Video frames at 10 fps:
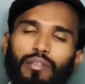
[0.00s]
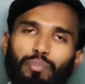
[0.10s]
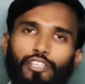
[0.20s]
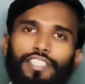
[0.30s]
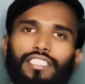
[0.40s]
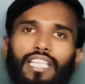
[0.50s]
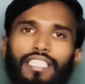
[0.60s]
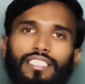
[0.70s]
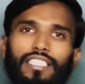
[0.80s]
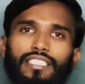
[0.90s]
in the previous
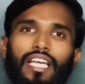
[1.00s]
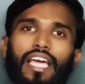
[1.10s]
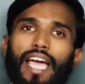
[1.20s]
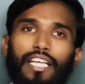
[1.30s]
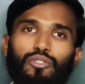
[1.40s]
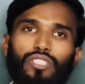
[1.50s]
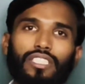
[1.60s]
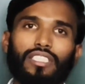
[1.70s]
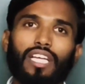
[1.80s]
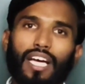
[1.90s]
classes, as
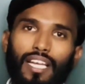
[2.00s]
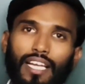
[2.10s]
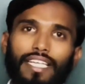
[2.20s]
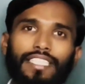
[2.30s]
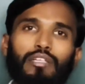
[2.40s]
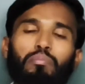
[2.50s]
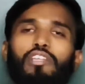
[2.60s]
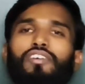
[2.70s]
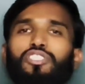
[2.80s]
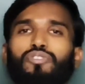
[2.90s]
we learned in the
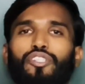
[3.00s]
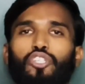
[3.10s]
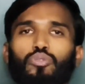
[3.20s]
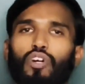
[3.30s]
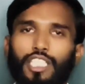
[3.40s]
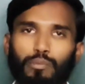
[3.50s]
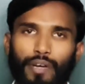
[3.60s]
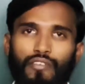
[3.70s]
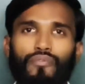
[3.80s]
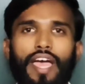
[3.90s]
previous videos, what is
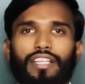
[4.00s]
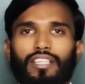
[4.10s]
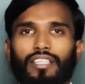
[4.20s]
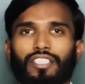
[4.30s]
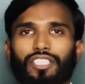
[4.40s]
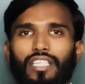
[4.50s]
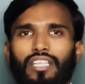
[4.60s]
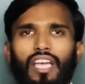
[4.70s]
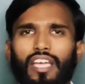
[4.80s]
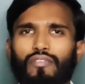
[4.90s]
prime
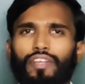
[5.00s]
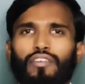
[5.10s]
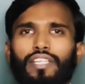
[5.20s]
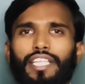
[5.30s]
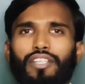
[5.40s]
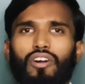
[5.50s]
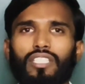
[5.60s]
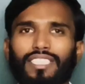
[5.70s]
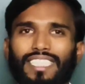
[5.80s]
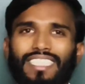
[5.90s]
factorization. If anyone did
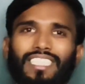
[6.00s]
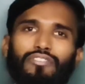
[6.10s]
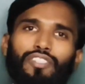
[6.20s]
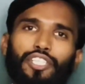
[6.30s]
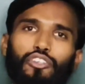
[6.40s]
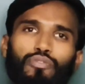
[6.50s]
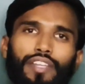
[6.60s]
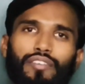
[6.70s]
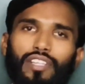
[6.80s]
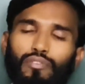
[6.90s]
not see that video,
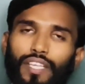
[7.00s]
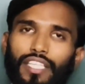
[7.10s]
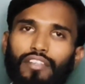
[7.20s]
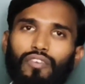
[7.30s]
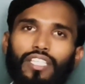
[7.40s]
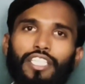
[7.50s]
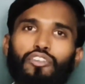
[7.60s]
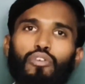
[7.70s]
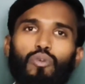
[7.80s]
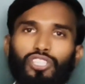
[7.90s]
if anyone did
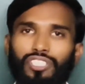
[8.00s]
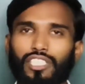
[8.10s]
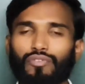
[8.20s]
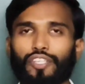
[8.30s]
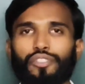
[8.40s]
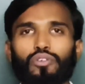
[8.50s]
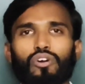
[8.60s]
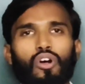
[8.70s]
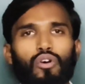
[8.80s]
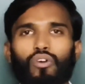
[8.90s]
not watch that
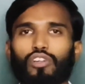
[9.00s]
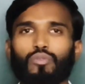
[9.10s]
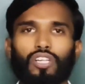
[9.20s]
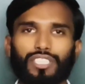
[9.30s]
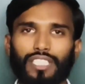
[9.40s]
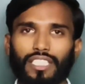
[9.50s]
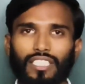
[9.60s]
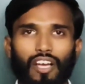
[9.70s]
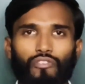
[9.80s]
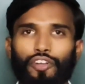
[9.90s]
video, go and watch that
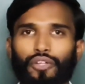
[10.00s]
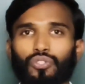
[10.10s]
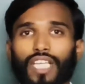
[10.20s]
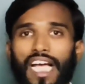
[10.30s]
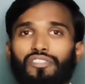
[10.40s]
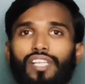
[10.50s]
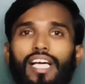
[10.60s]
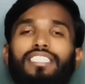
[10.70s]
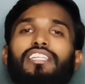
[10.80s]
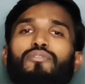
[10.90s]
videos, as well
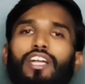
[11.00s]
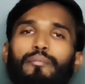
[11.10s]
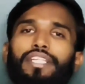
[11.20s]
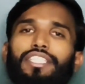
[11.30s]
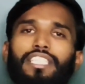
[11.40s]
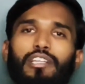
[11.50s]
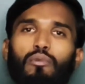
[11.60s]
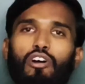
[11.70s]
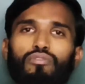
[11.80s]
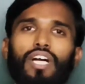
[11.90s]
as the fundamental theorem
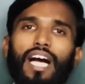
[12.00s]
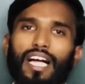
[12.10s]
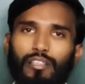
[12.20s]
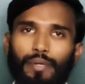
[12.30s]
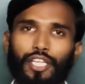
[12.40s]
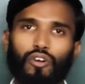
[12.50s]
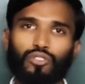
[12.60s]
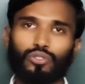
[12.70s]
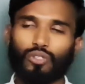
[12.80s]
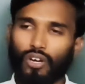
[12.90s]
of arithmetic
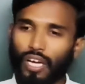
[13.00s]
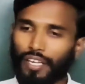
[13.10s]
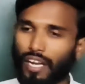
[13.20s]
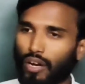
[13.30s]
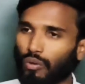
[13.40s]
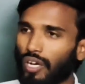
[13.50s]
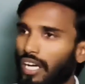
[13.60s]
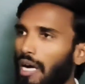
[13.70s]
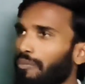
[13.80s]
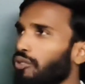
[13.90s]
also. Now
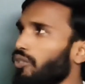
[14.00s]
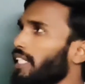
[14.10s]
come to